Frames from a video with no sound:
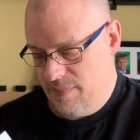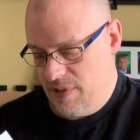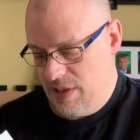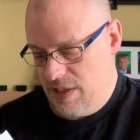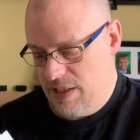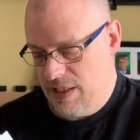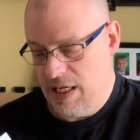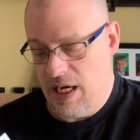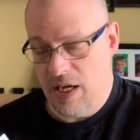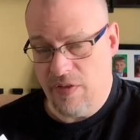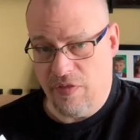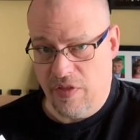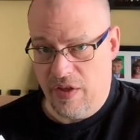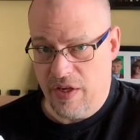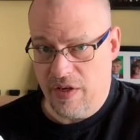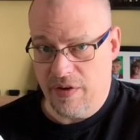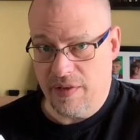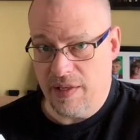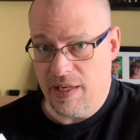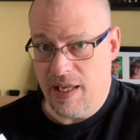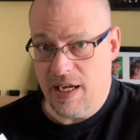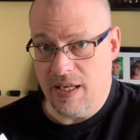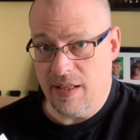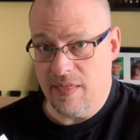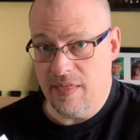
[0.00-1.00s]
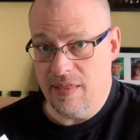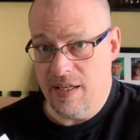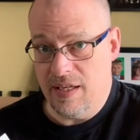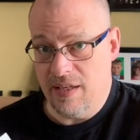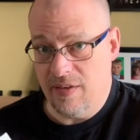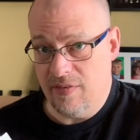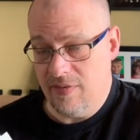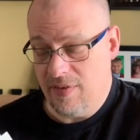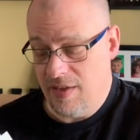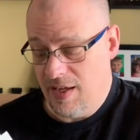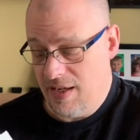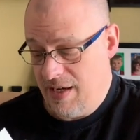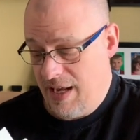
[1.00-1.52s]
Nothing like
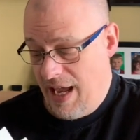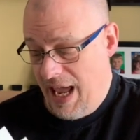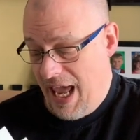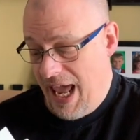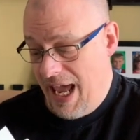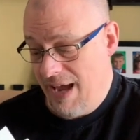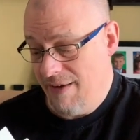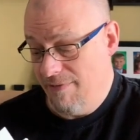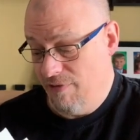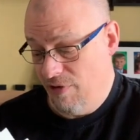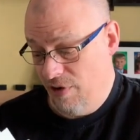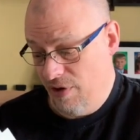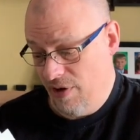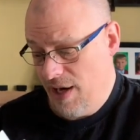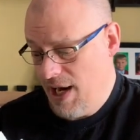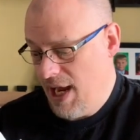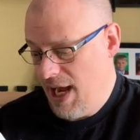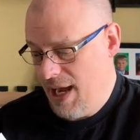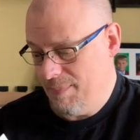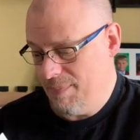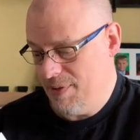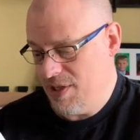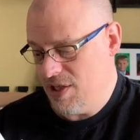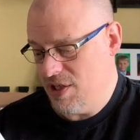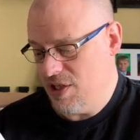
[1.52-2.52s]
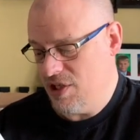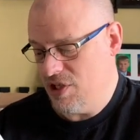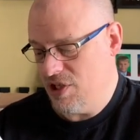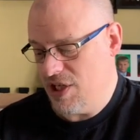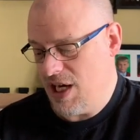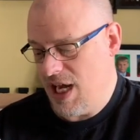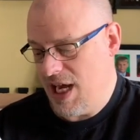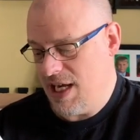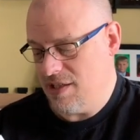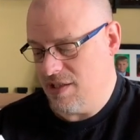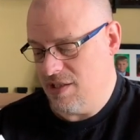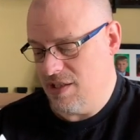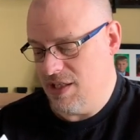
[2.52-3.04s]
this had ever happened to
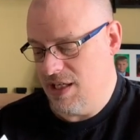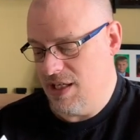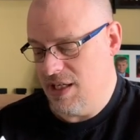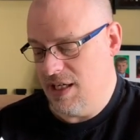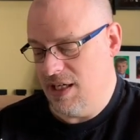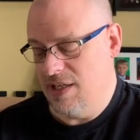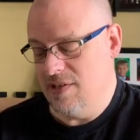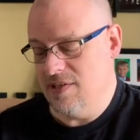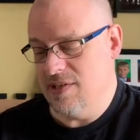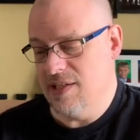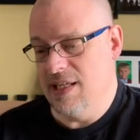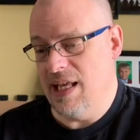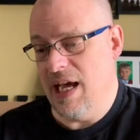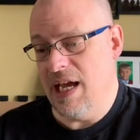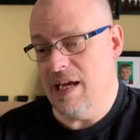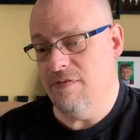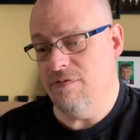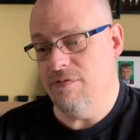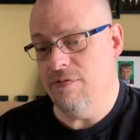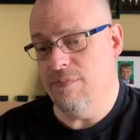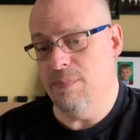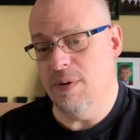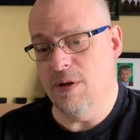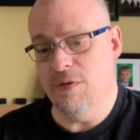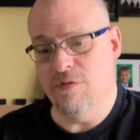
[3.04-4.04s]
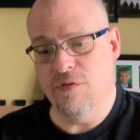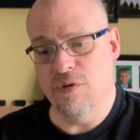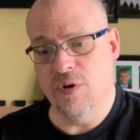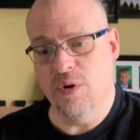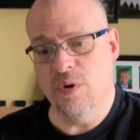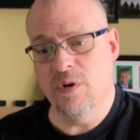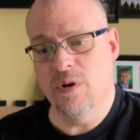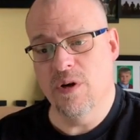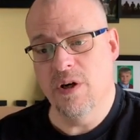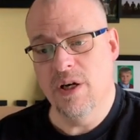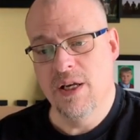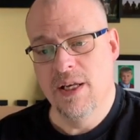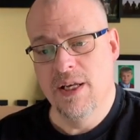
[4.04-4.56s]
Shasta in his life
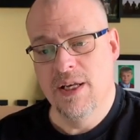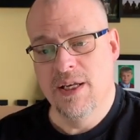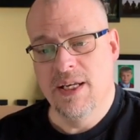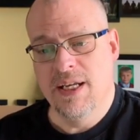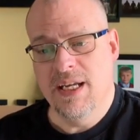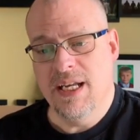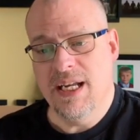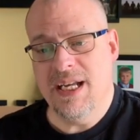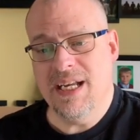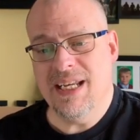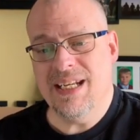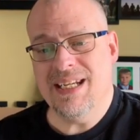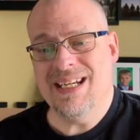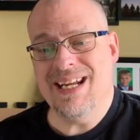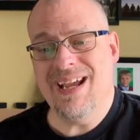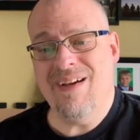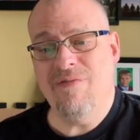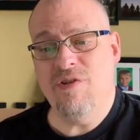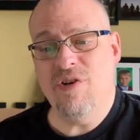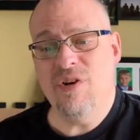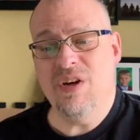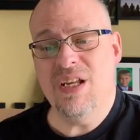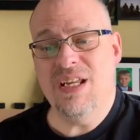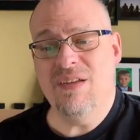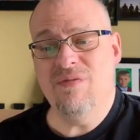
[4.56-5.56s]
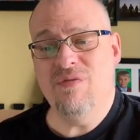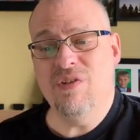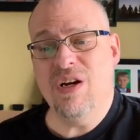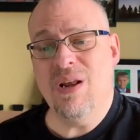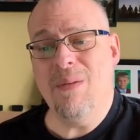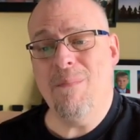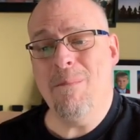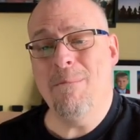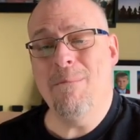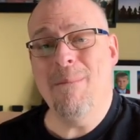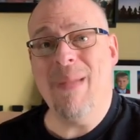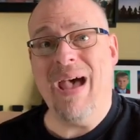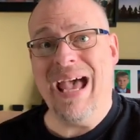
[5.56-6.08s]
before. He had never even
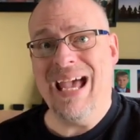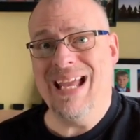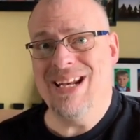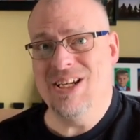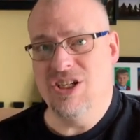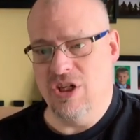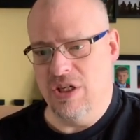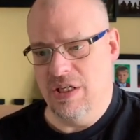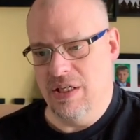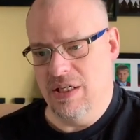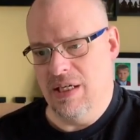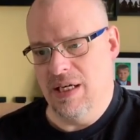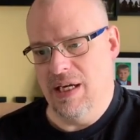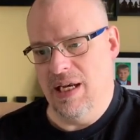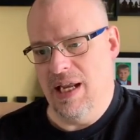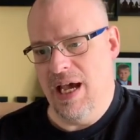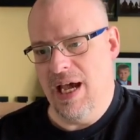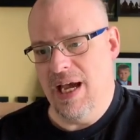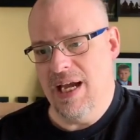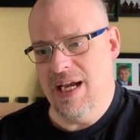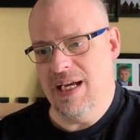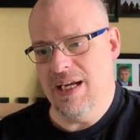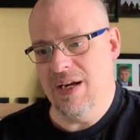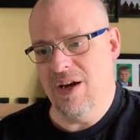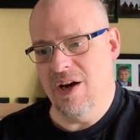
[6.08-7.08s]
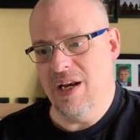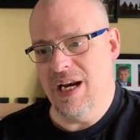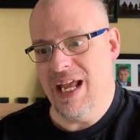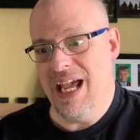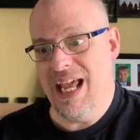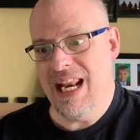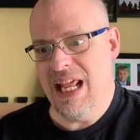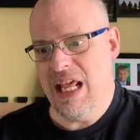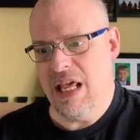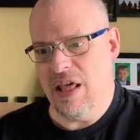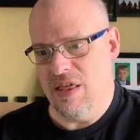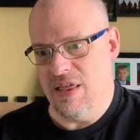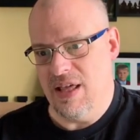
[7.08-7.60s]
imagined lying on
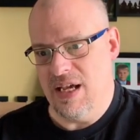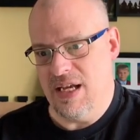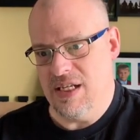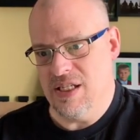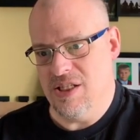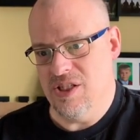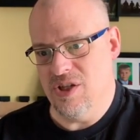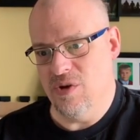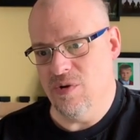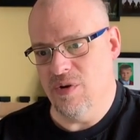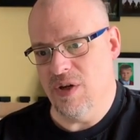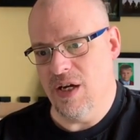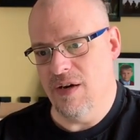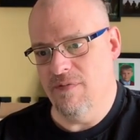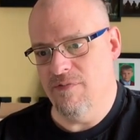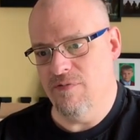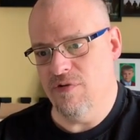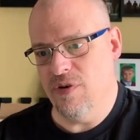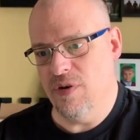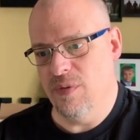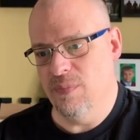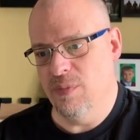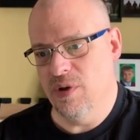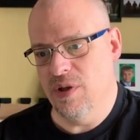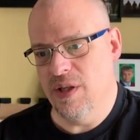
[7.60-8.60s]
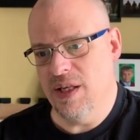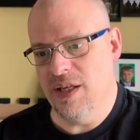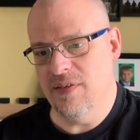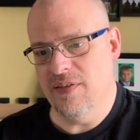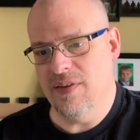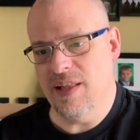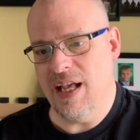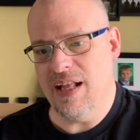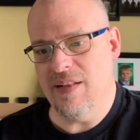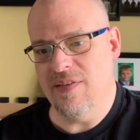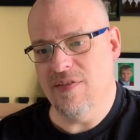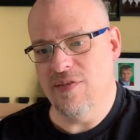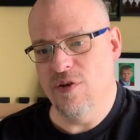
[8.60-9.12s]
anything so comfortable as
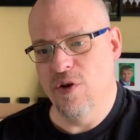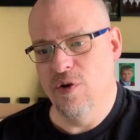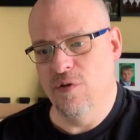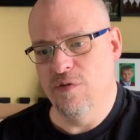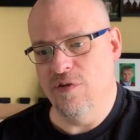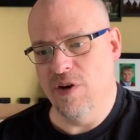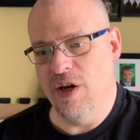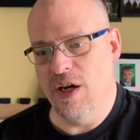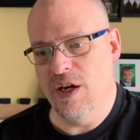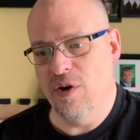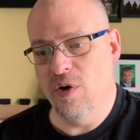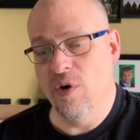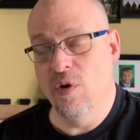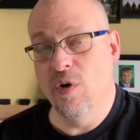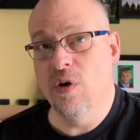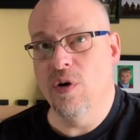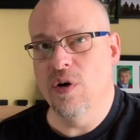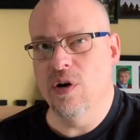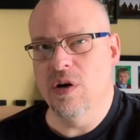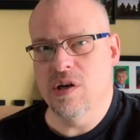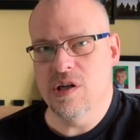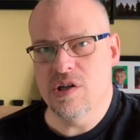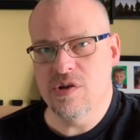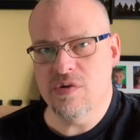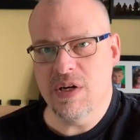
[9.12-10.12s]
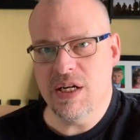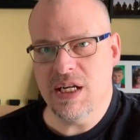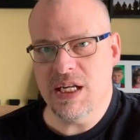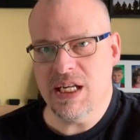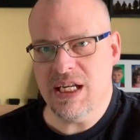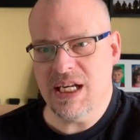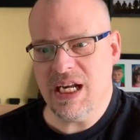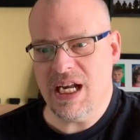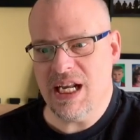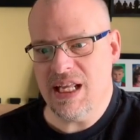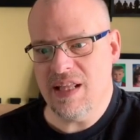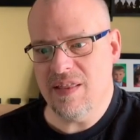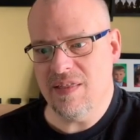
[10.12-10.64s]
that sofa, or
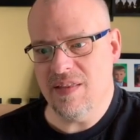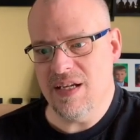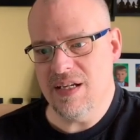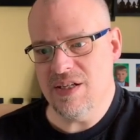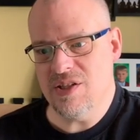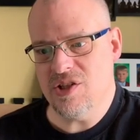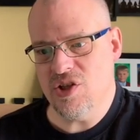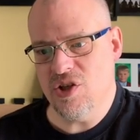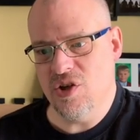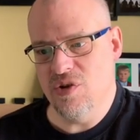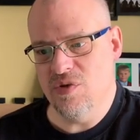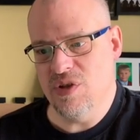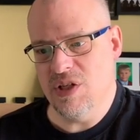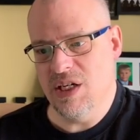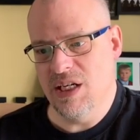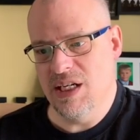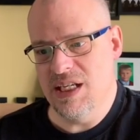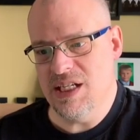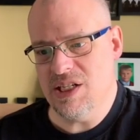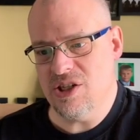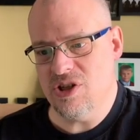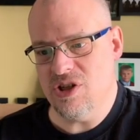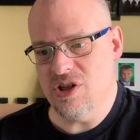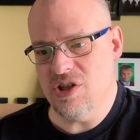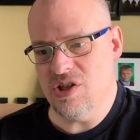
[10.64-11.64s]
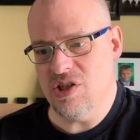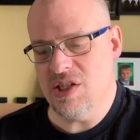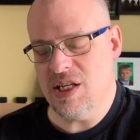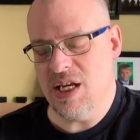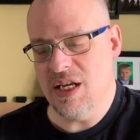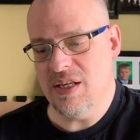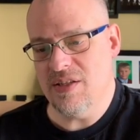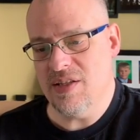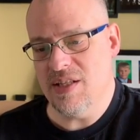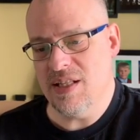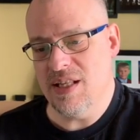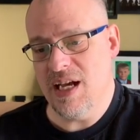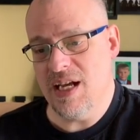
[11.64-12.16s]
drinking anything so delicious
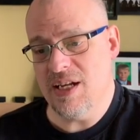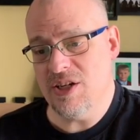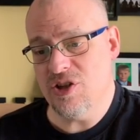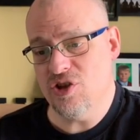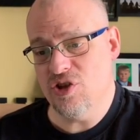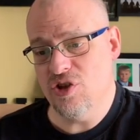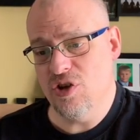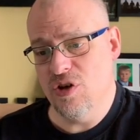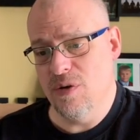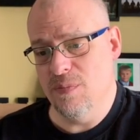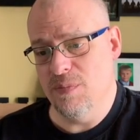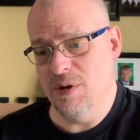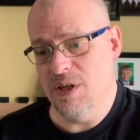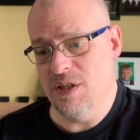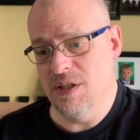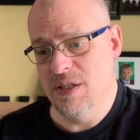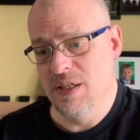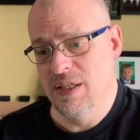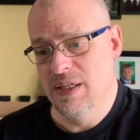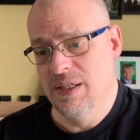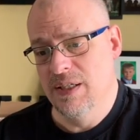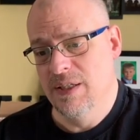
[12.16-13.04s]
as that sherbet.